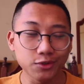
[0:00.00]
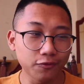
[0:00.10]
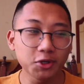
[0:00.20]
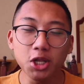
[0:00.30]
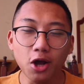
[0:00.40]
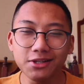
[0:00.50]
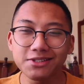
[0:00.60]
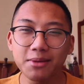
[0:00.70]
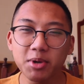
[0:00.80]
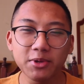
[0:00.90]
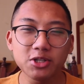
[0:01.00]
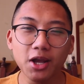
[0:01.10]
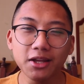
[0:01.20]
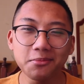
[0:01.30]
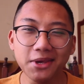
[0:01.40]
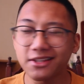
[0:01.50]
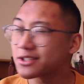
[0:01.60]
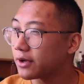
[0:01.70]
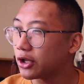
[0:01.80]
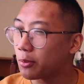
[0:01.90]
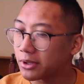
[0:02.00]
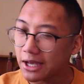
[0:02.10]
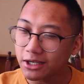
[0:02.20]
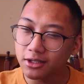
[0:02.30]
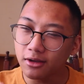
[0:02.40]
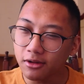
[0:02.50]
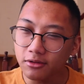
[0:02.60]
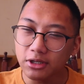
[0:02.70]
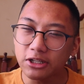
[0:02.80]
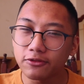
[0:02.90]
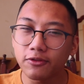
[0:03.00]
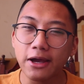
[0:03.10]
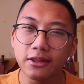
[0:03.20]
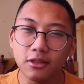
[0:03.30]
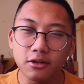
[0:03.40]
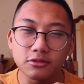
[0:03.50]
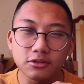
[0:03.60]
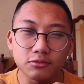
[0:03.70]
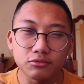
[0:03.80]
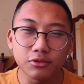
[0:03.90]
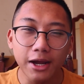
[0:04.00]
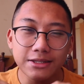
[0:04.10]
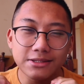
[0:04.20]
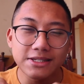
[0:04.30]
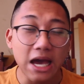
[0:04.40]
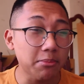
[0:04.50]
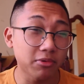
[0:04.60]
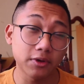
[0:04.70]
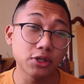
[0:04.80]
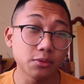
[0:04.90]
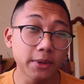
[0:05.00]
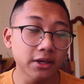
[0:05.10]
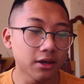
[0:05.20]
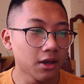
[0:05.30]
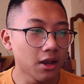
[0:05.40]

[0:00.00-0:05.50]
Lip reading: So for the longest time I've been trying to make this video, but I couldn't really find the right type of video to make.